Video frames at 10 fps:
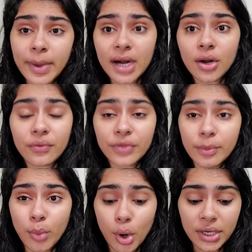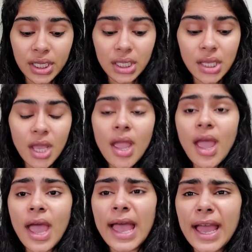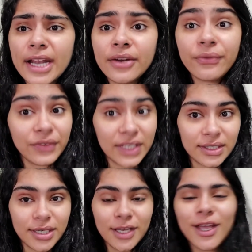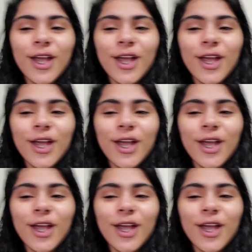part of the body and feet.